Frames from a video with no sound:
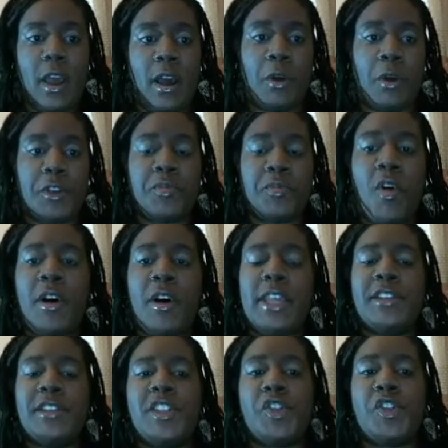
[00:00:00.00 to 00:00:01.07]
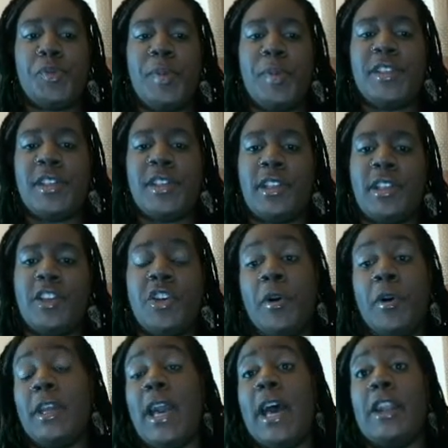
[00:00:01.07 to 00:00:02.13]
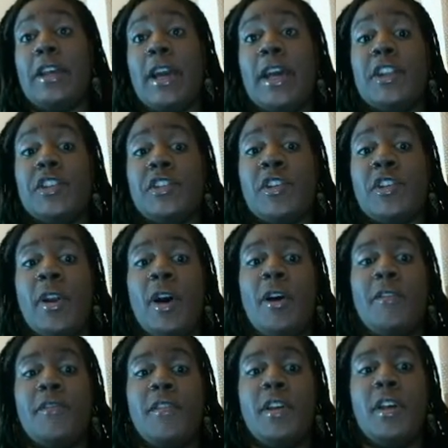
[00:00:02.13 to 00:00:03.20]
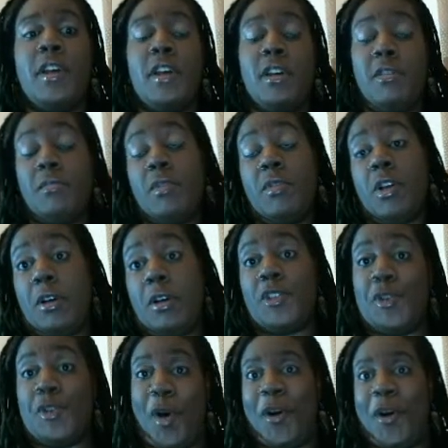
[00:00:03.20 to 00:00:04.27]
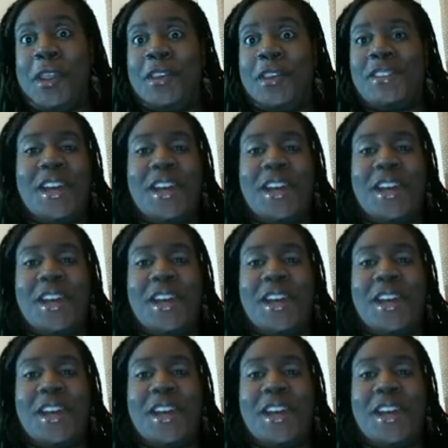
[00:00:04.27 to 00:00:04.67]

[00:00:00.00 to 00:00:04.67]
Go small and easy is just basically showing you how to kind of start off small and easy.